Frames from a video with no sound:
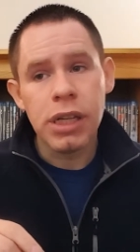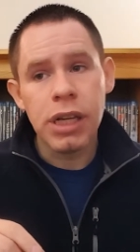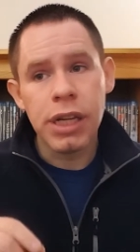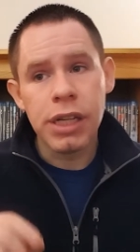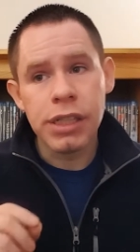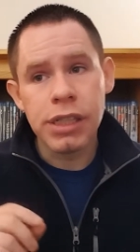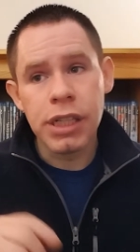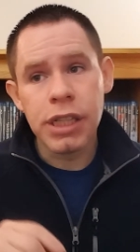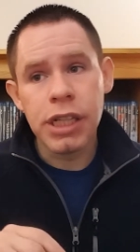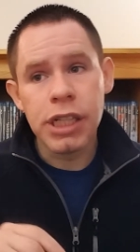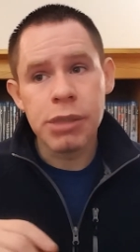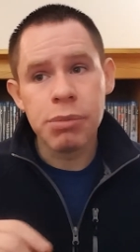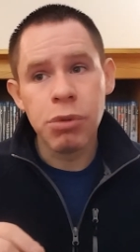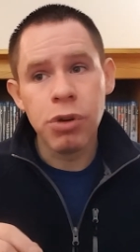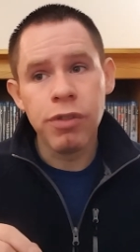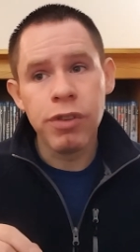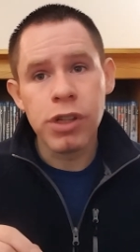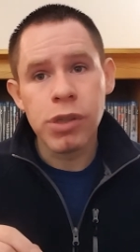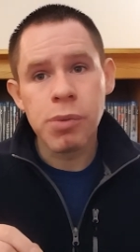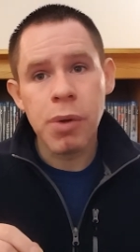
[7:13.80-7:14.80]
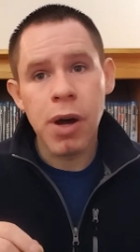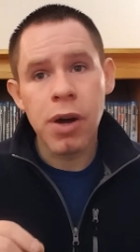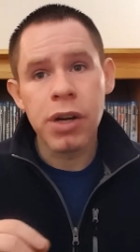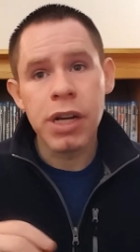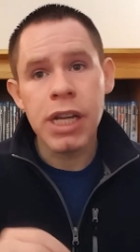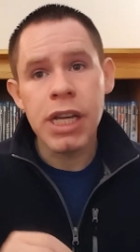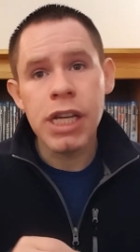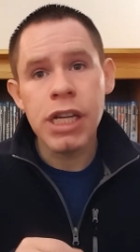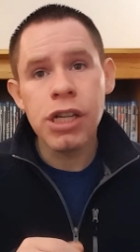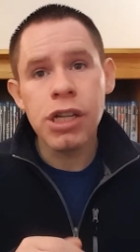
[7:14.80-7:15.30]
is in this movie as well, and
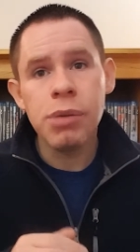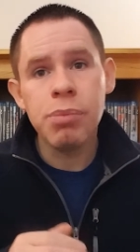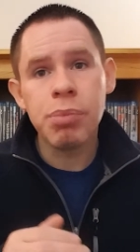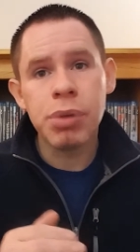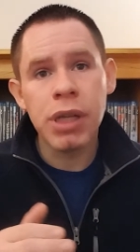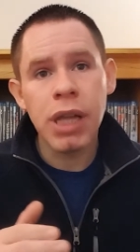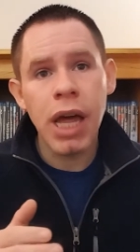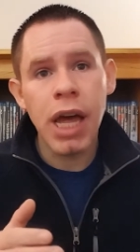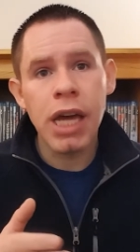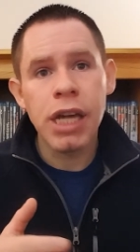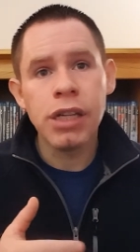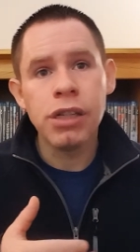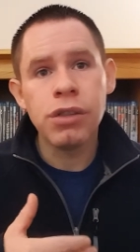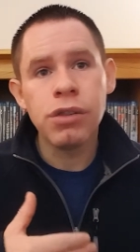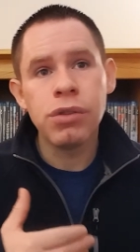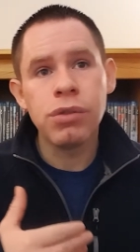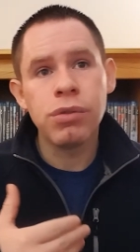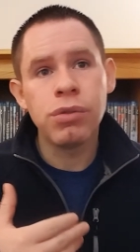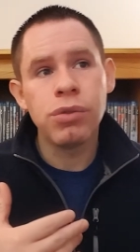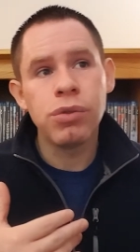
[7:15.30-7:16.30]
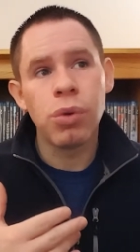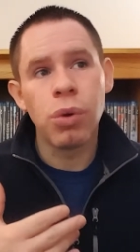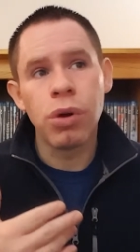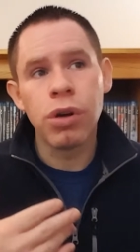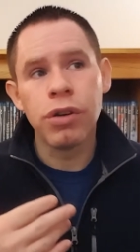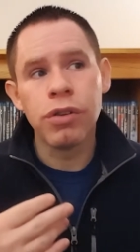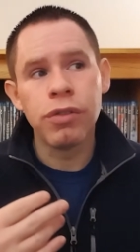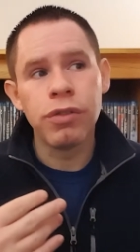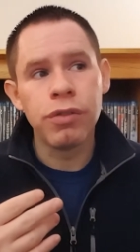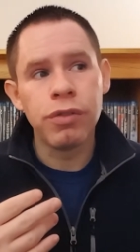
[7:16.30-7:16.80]
he plays sort
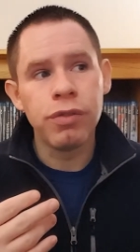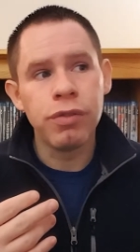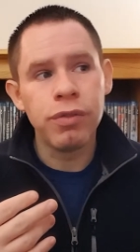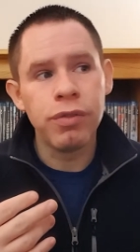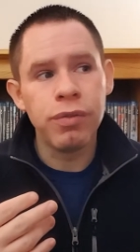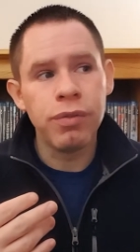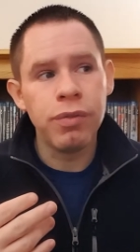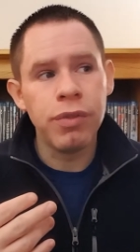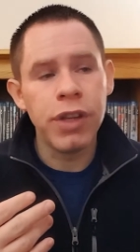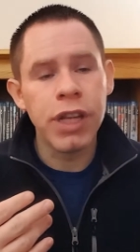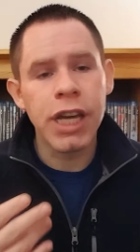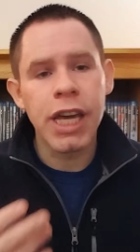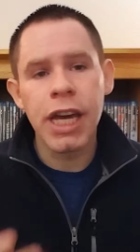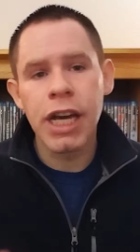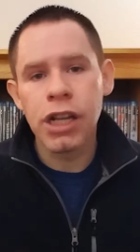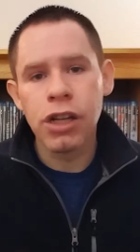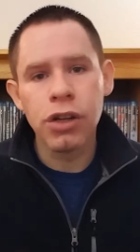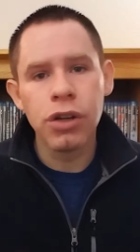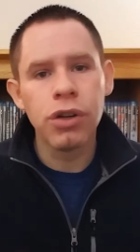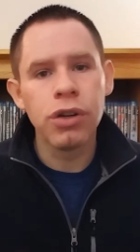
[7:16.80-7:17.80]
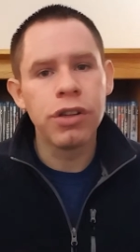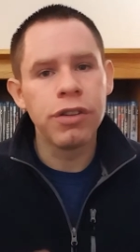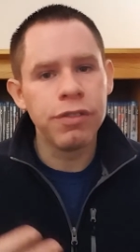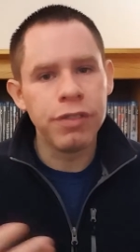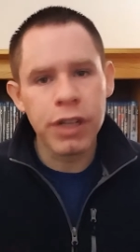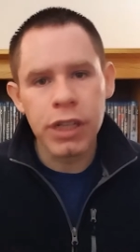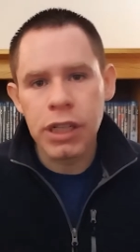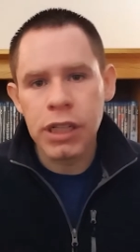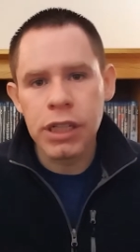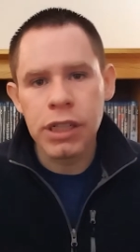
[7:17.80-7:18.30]
of the killer, the
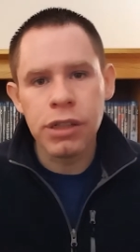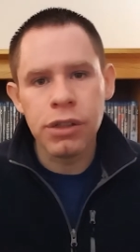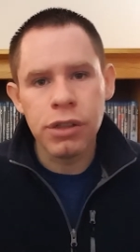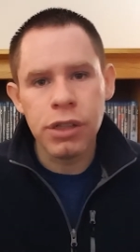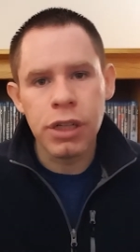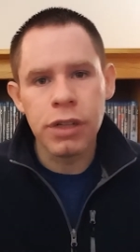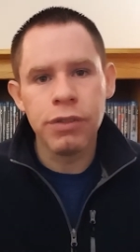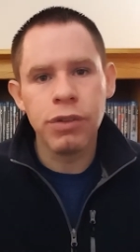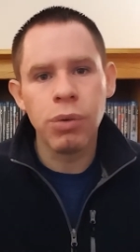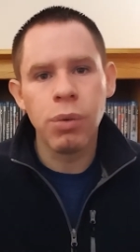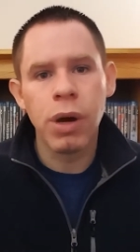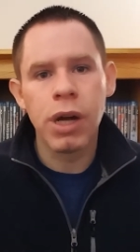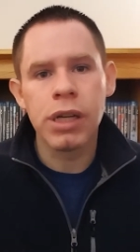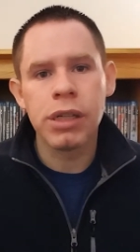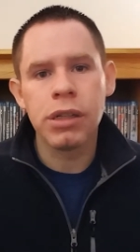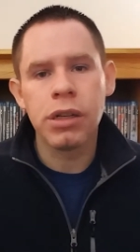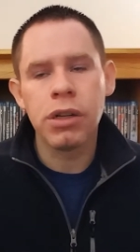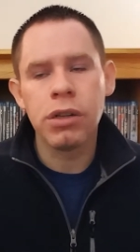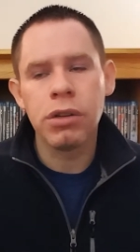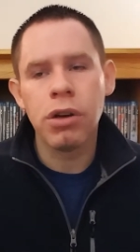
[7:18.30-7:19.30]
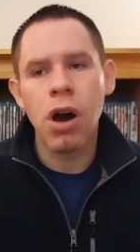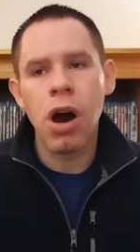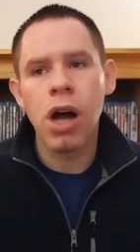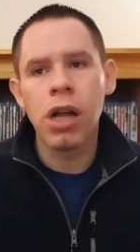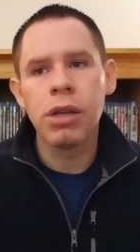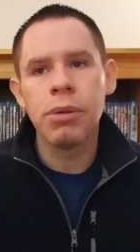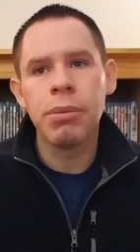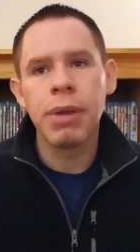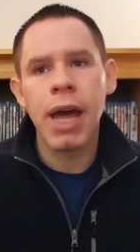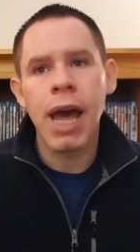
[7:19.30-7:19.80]
villain, if you want to
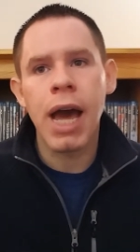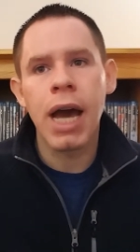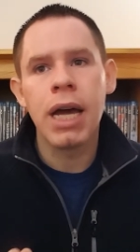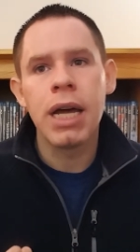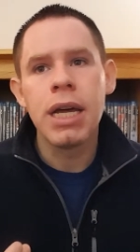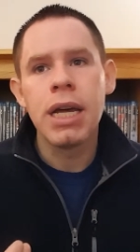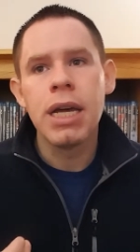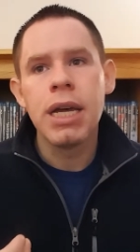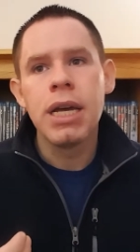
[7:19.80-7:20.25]
call him that.